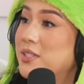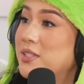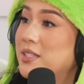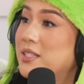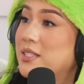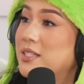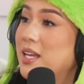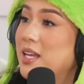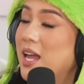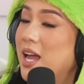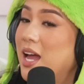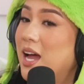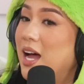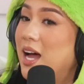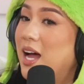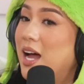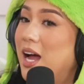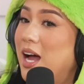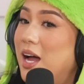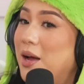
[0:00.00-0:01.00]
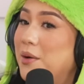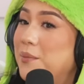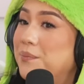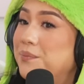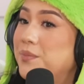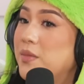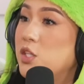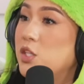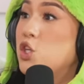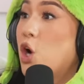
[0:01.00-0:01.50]
Yeah. Um,
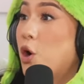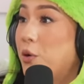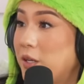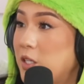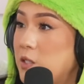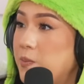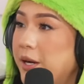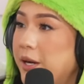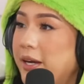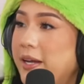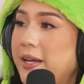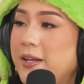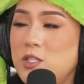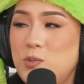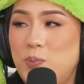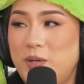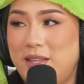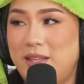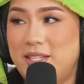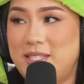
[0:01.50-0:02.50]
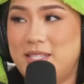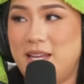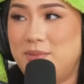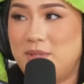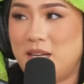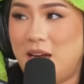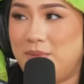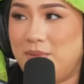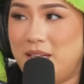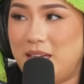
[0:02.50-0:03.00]
don't experience, but at the same
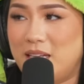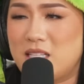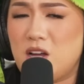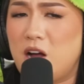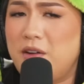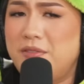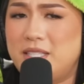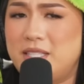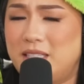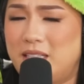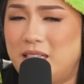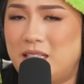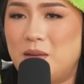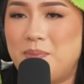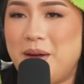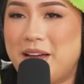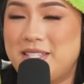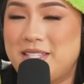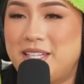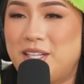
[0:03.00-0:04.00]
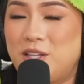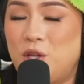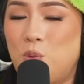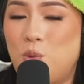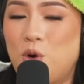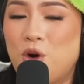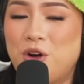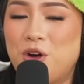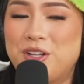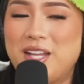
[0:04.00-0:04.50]
time, like it's obviously like the best thing in the
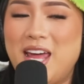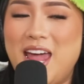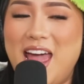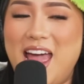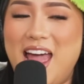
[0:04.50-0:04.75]
world.